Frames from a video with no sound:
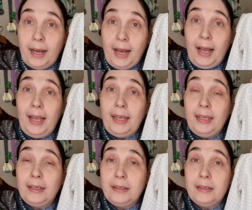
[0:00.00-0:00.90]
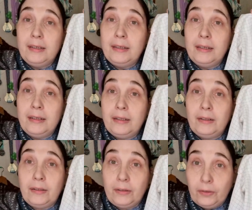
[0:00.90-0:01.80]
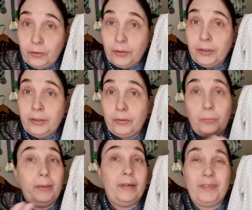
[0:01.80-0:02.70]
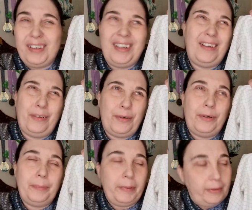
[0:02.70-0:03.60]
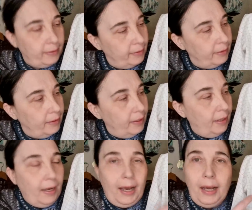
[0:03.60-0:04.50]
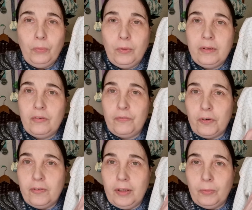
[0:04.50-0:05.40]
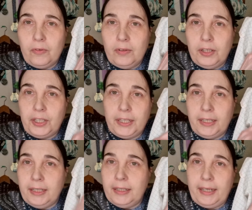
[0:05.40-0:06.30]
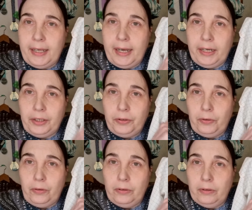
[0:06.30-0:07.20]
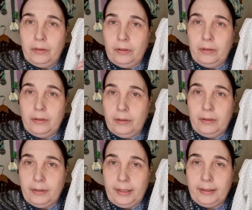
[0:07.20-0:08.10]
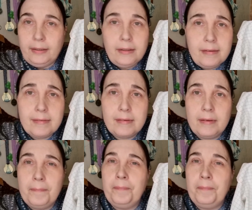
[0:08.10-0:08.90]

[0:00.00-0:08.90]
i learned or whatever not learned but i was first i was stitching diagonal like this